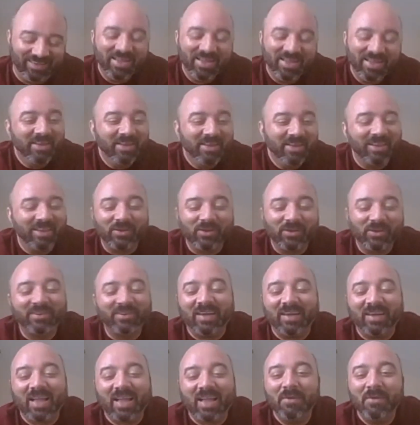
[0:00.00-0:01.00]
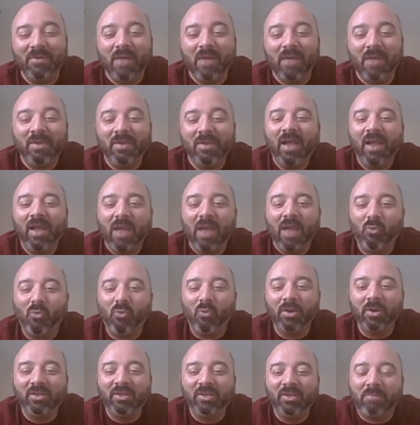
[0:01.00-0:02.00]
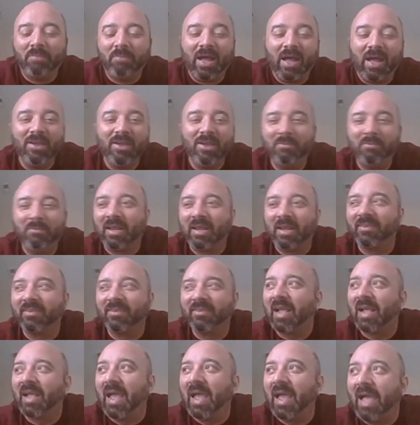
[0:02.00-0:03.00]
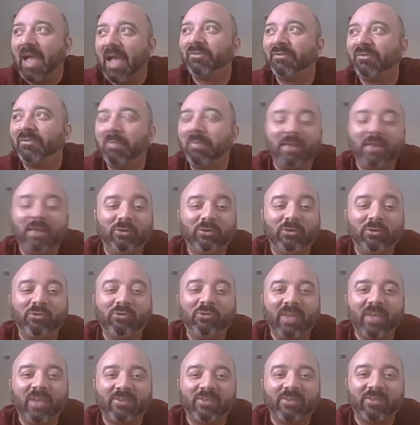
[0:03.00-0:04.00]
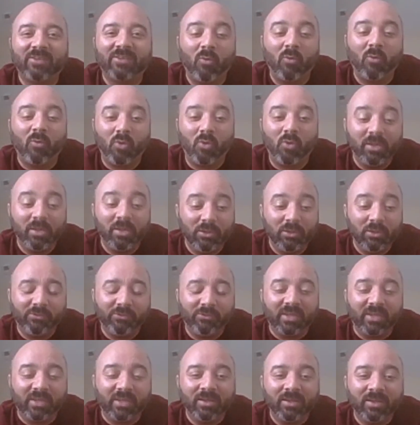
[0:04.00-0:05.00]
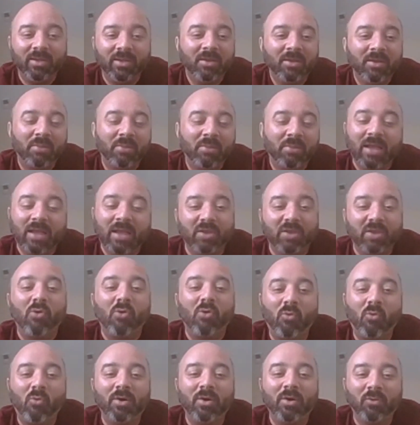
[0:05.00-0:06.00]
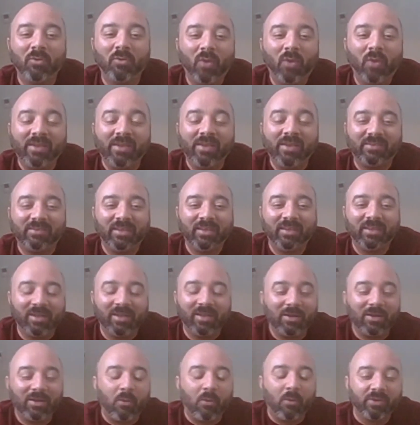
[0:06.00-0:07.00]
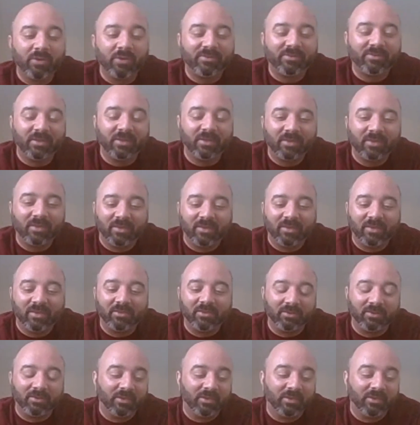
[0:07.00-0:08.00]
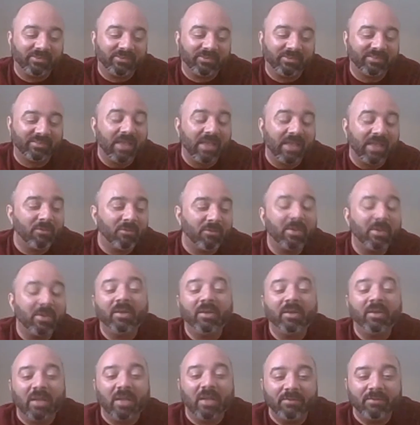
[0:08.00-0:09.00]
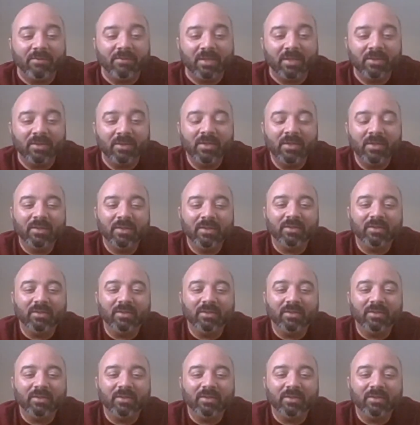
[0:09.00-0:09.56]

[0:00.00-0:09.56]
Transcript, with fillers: what I said. Like I wanted to buy them, but I was like, I have to buy two sets because I want to use it, but I don't waste the. You know, I want to, the savability of it. Yeah.